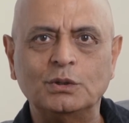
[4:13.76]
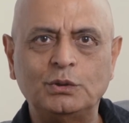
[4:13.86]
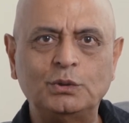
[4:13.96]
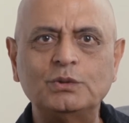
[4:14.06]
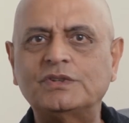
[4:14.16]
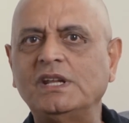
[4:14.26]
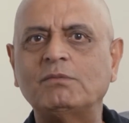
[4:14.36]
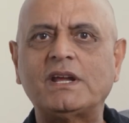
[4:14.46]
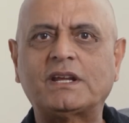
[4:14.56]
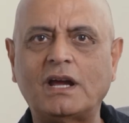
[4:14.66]
Do see
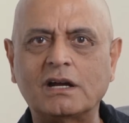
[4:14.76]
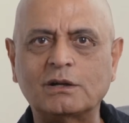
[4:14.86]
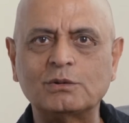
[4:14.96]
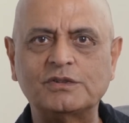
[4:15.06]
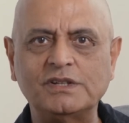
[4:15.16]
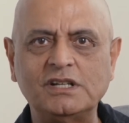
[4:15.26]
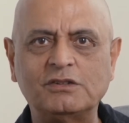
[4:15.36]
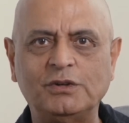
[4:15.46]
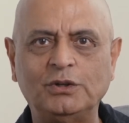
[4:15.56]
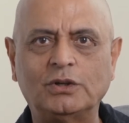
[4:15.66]
my Kya Karun
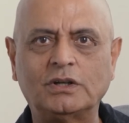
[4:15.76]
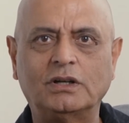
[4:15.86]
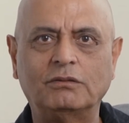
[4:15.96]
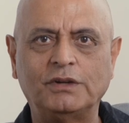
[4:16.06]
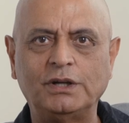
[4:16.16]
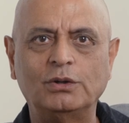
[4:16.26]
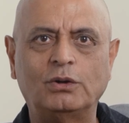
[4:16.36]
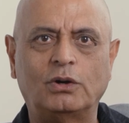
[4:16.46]
series video